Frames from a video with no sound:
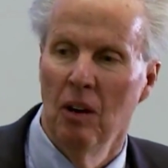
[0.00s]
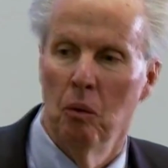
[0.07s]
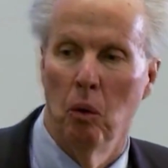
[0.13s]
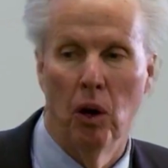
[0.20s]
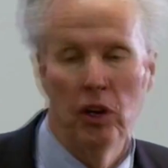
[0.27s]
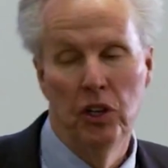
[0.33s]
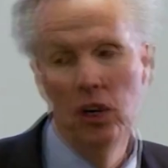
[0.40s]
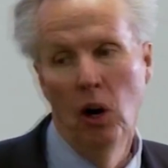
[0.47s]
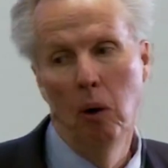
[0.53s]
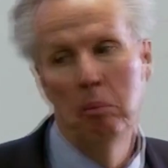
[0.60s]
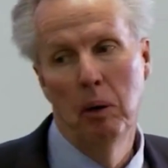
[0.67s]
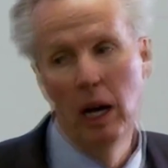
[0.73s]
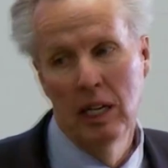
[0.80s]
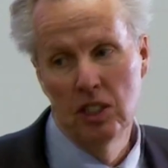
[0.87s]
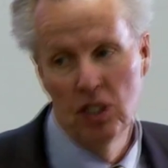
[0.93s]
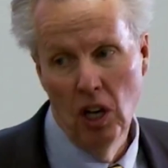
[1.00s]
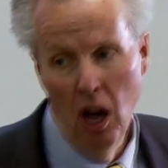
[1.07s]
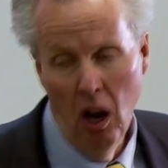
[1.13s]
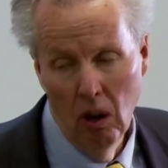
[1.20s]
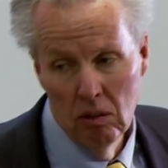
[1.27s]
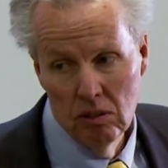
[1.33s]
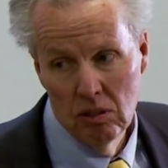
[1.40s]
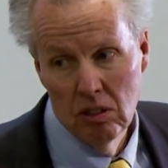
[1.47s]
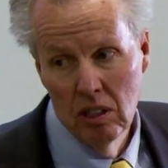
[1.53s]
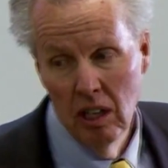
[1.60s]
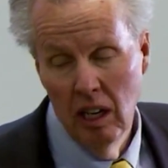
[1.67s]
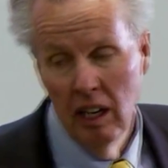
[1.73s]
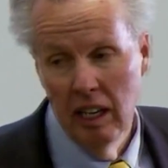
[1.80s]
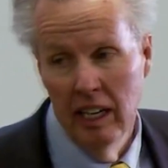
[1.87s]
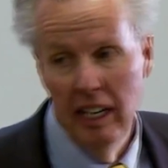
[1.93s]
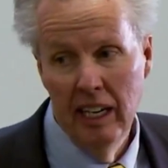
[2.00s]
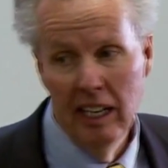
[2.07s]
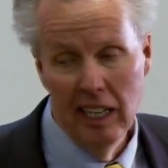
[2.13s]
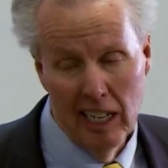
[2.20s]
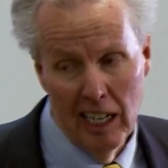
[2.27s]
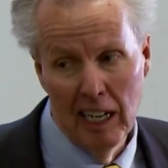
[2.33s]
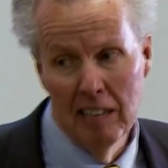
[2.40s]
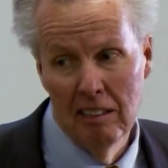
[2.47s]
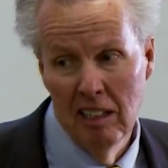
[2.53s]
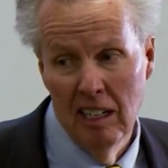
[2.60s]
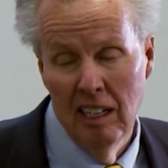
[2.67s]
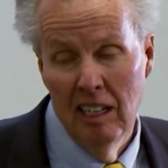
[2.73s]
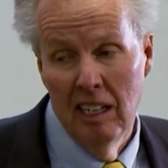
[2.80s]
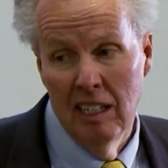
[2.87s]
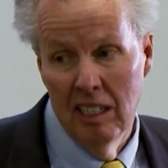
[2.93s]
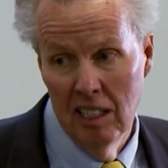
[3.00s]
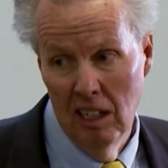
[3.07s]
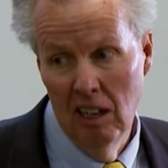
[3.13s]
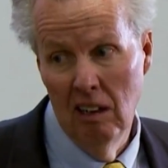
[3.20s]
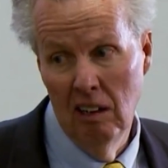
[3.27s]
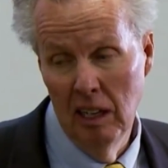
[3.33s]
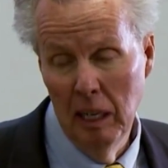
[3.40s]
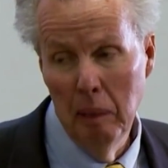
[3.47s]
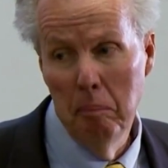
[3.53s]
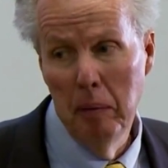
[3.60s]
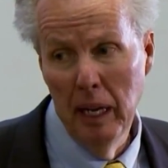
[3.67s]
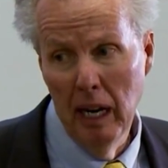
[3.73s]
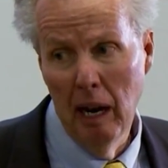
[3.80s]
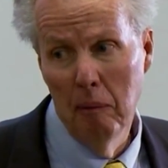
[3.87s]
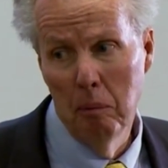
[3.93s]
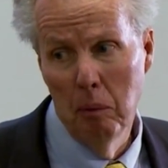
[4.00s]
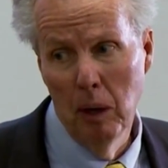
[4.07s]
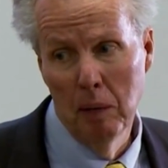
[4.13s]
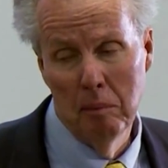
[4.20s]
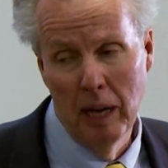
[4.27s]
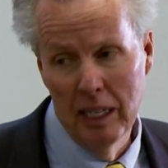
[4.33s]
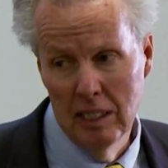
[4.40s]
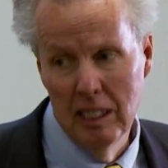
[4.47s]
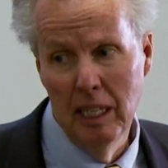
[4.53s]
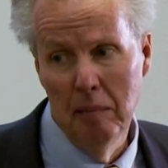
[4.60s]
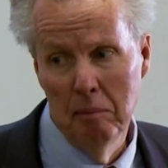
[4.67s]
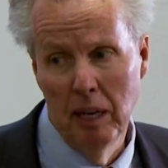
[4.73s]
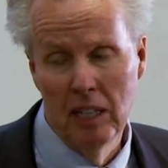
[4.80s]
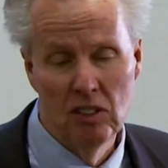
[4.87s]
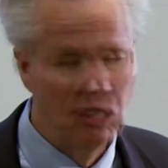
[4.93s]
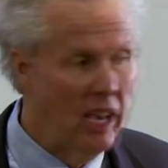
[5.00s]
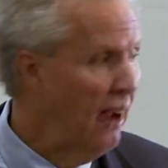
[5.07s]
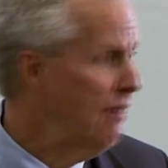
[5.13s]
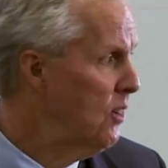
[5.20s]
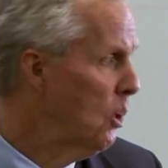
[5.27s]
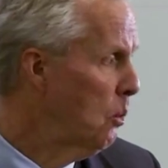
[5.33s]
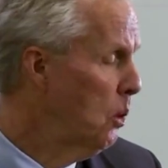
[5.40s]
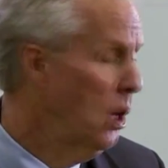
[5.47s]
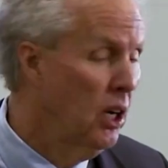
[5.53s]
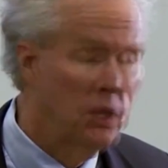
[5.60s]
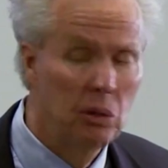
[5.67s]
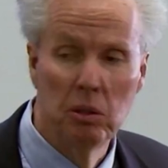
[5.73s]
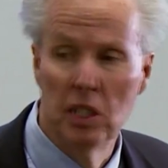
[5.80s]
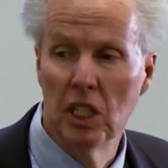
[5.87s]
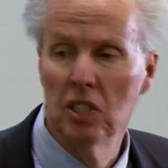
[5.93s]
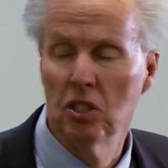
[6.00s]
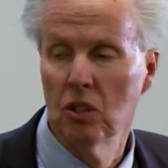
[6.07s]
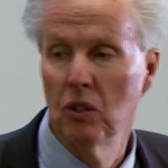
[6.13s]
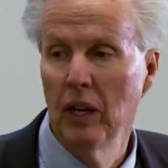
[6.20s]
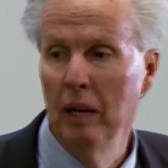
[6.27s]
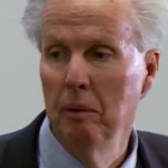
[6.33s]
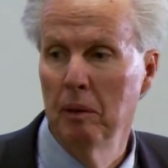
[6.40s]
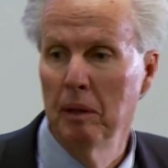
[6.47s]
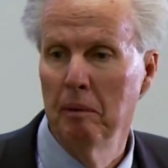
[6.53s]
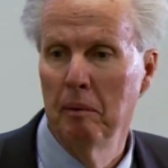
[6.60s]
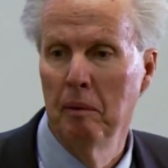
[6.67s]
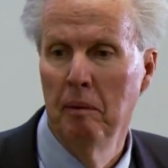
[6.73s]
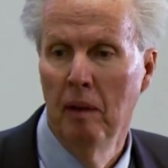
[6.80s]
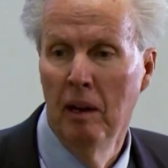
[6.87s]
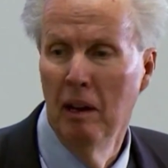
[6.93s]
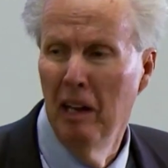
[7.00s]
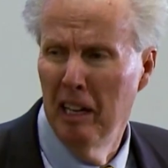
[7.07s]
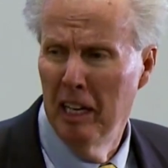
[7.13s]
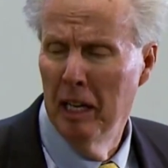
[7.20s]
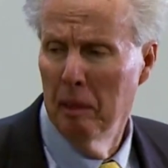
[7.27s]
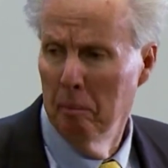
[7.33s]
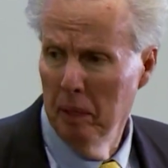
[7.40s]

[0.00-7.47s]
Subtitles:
well, you know Brett Jones, he beat up one of my teammates after work who disagreed with him in a